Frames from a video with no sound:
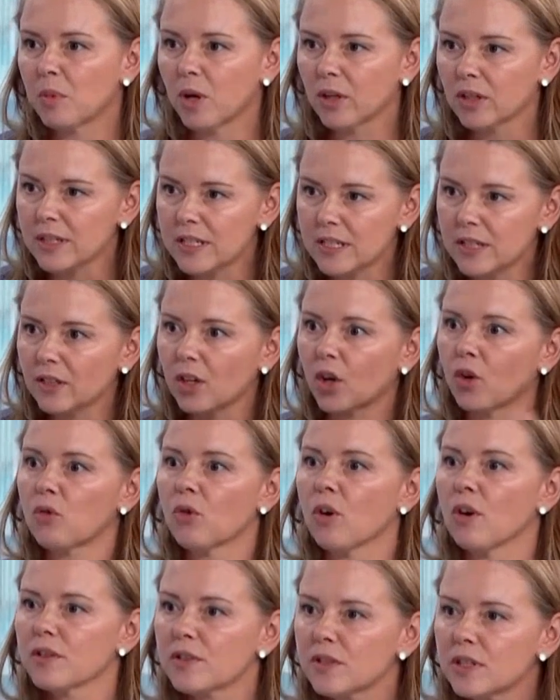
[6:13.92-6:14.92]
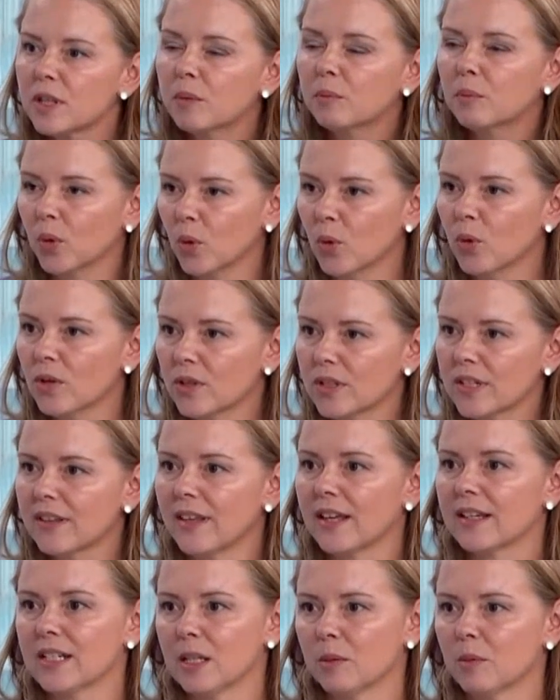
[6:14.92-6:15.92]
policies across the board to
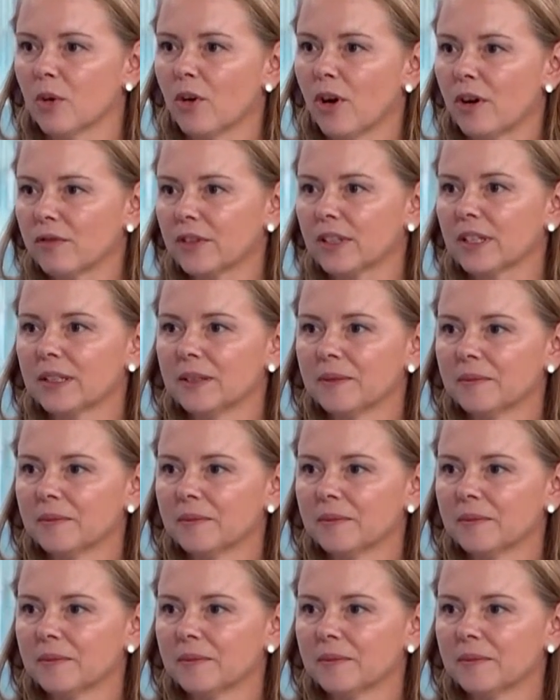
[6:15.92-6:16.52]
that demographic.